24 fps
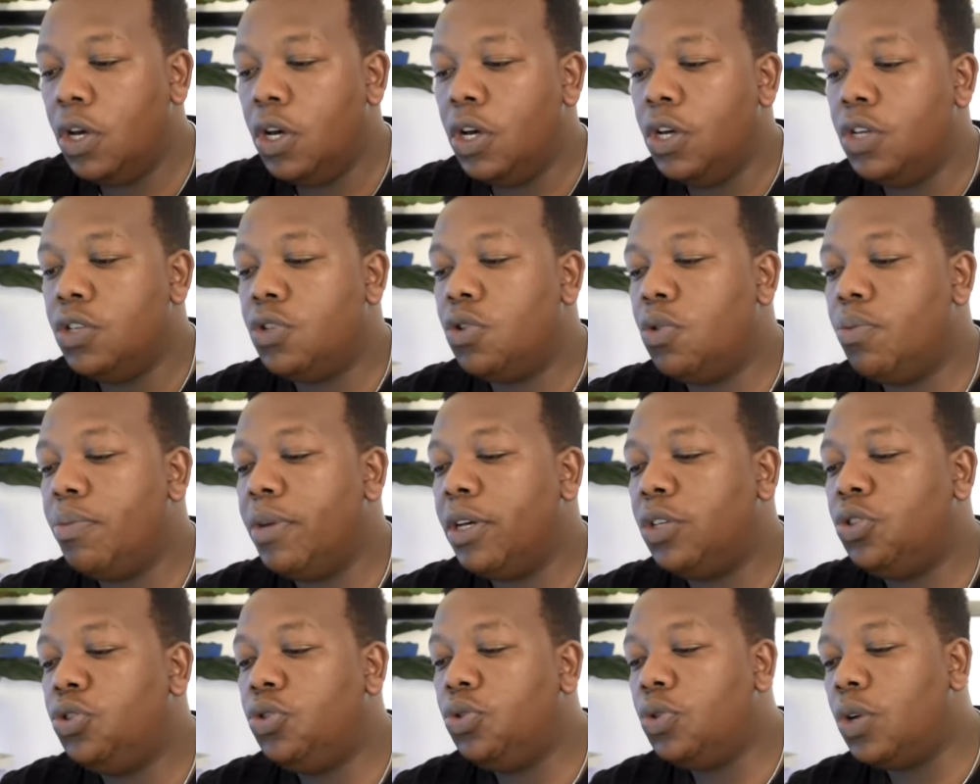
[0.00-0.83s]
So
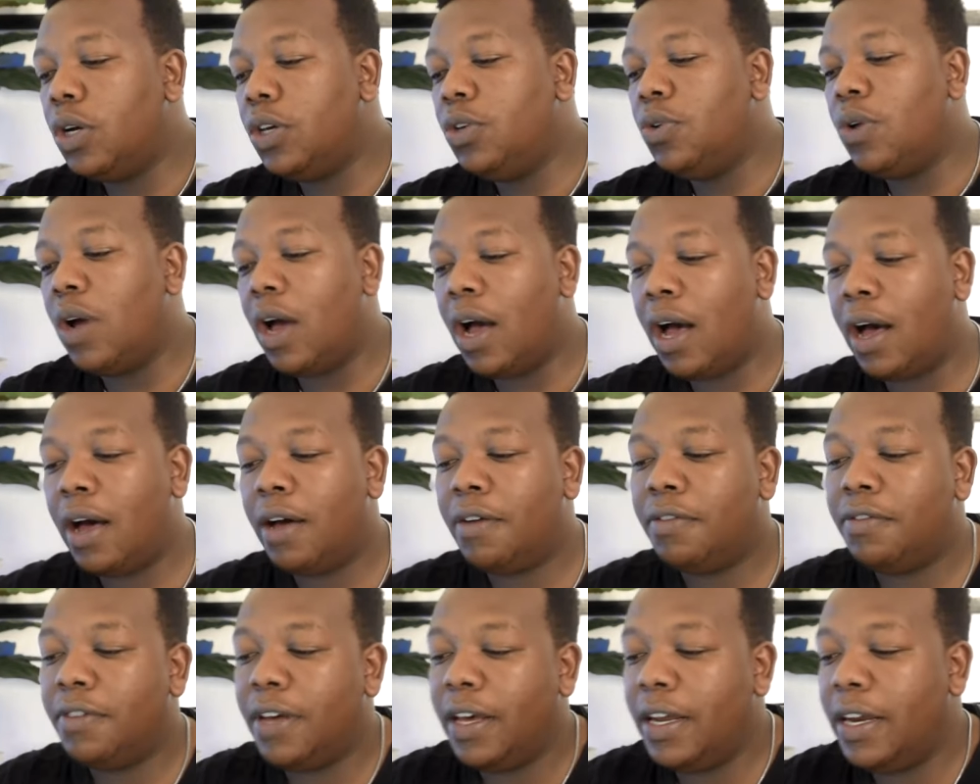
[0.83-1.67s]
make sure you
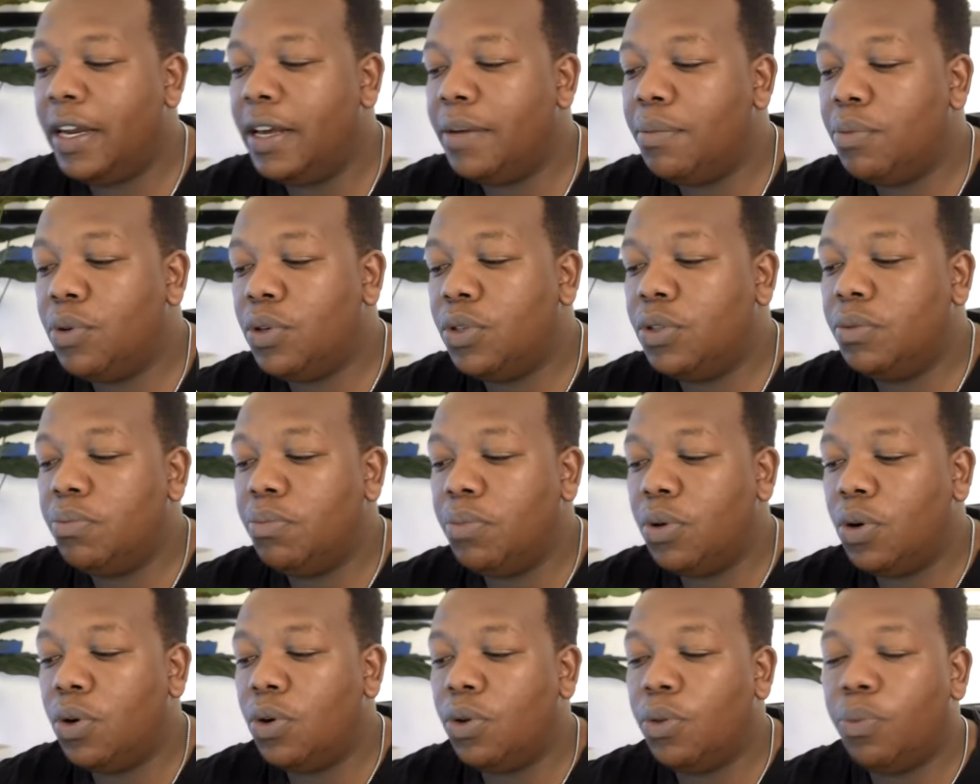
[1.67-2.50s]
have enabled
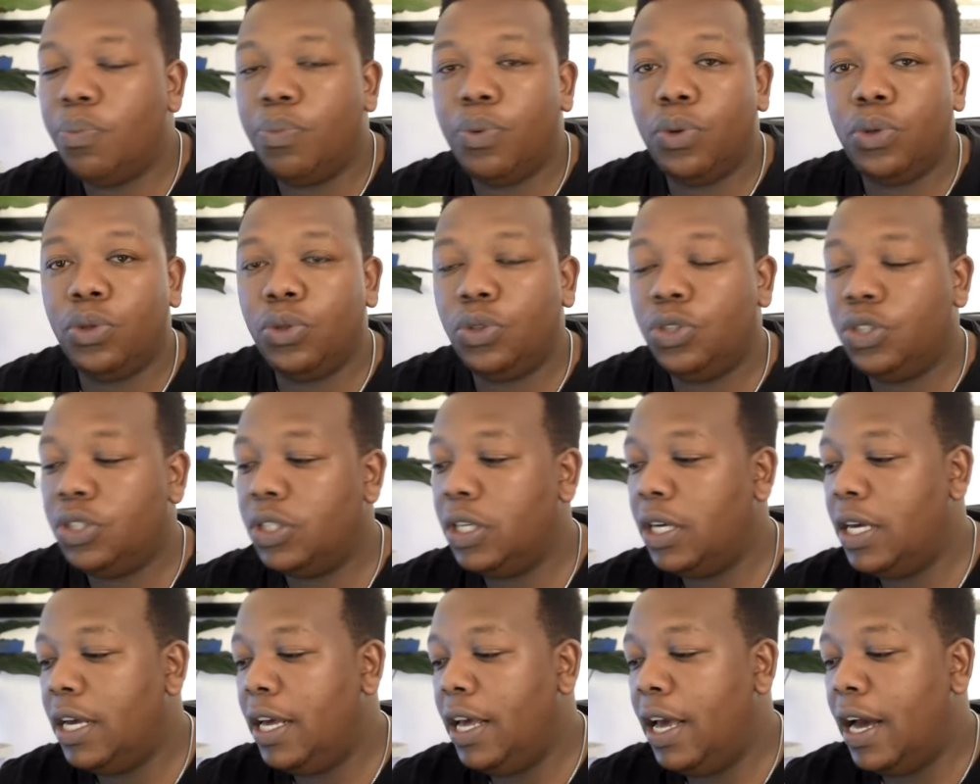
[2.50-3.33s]
both
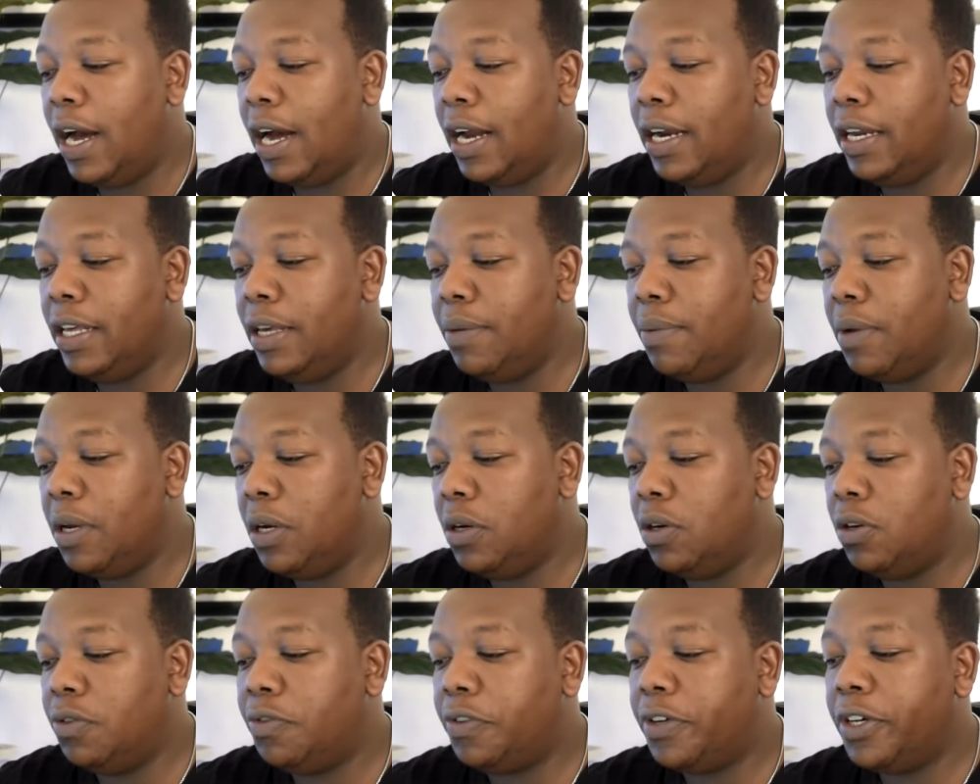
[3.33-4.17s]
push and email
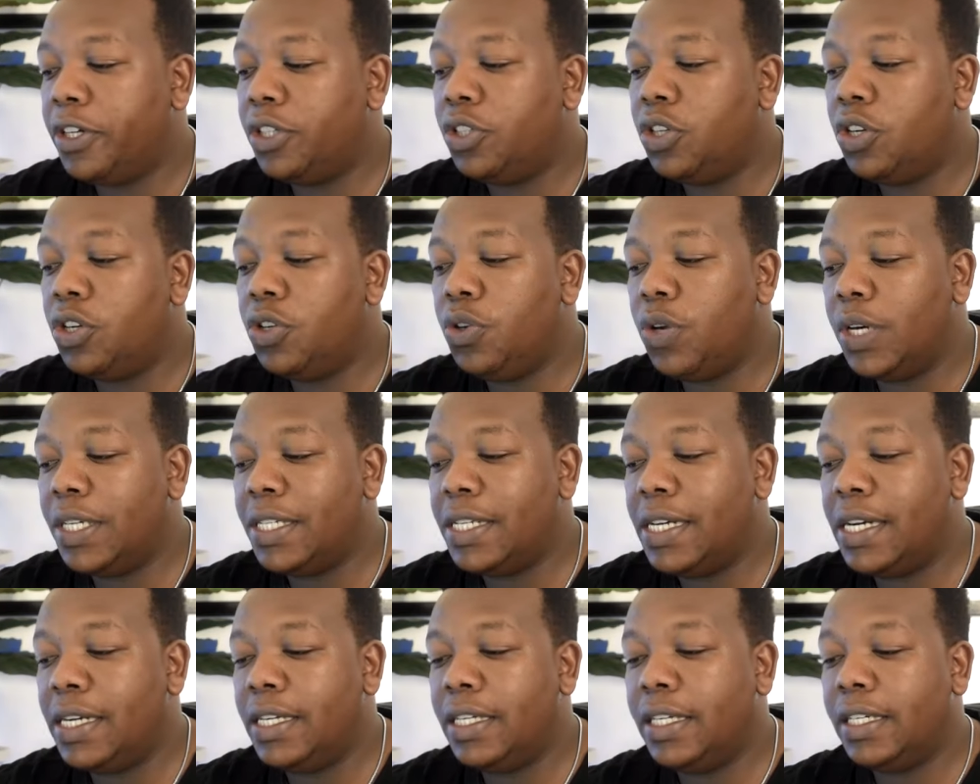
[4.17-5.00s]
notification you are
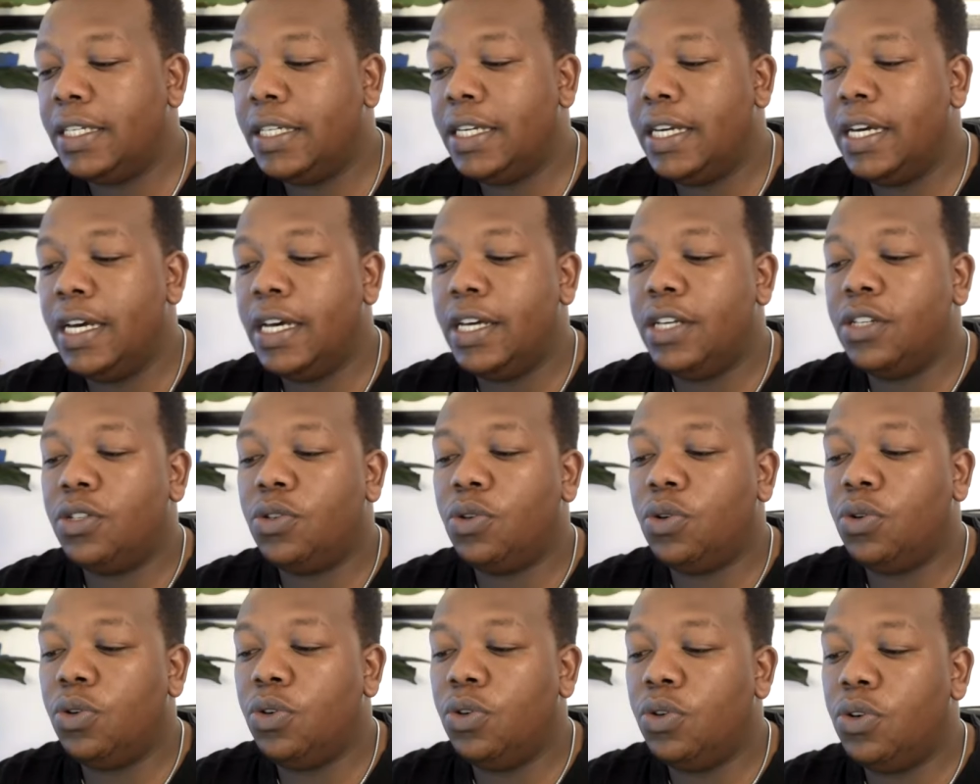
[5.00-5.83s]
setting,
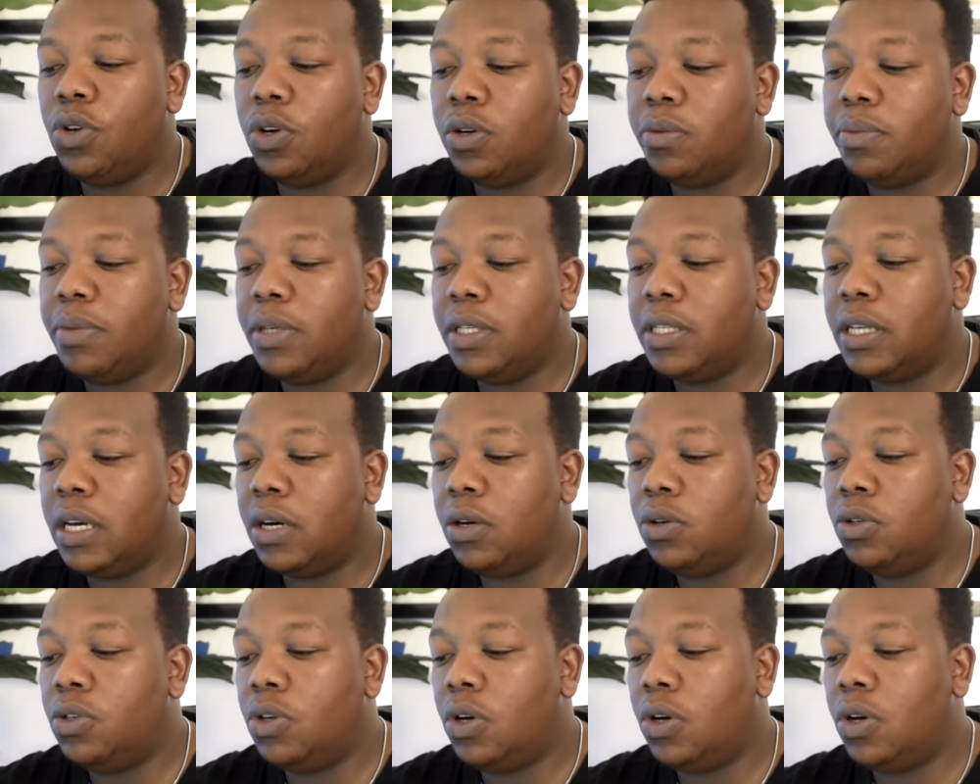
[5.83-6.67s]
so you don't miss
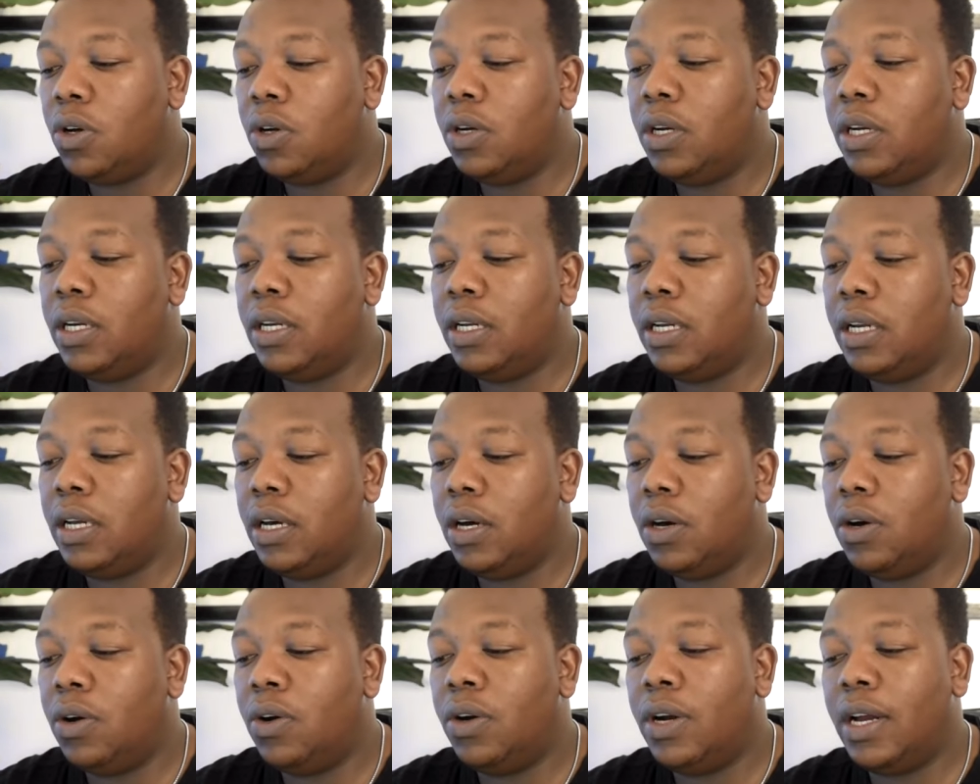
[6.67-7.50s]
out on
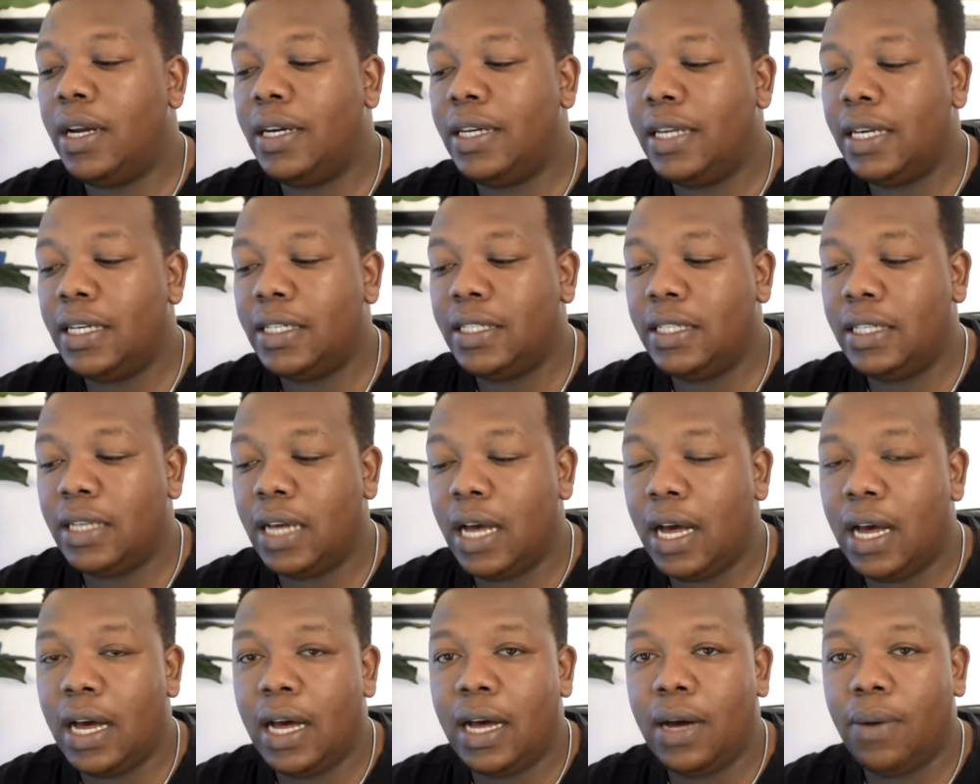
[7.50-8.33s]
a test
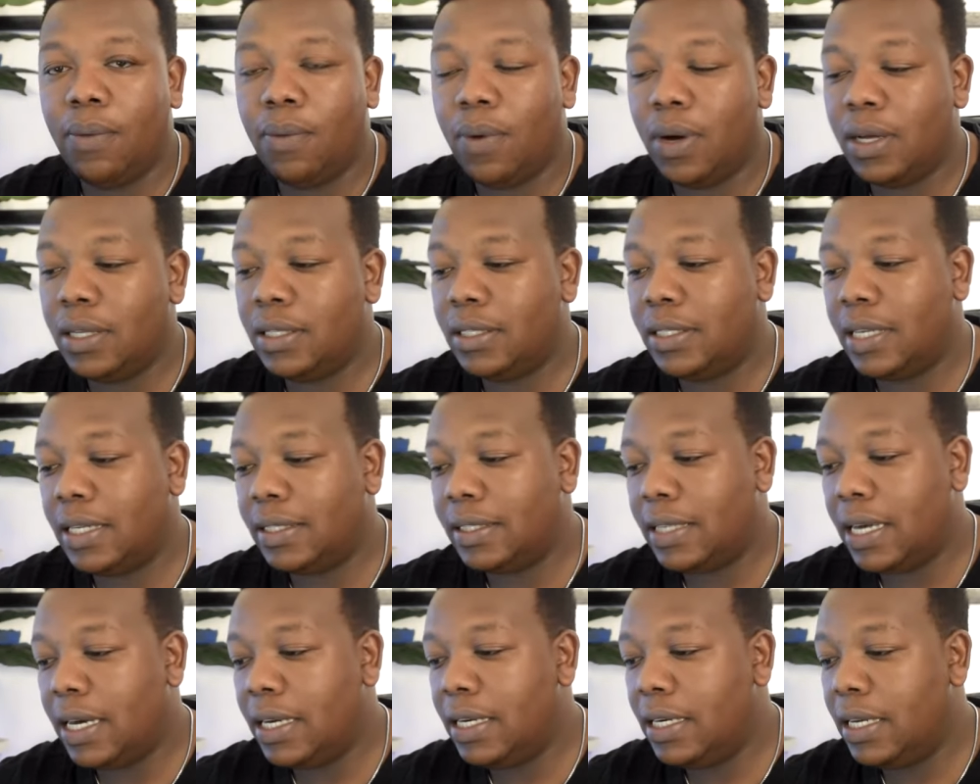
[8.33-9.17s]
once
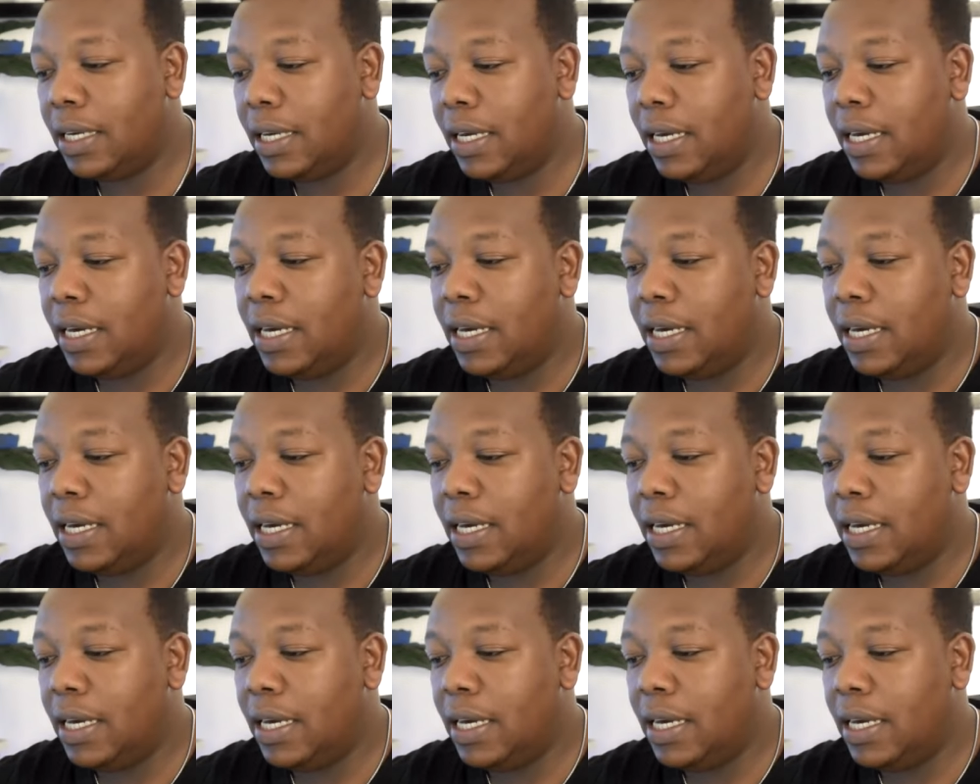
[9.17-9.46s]
assigned.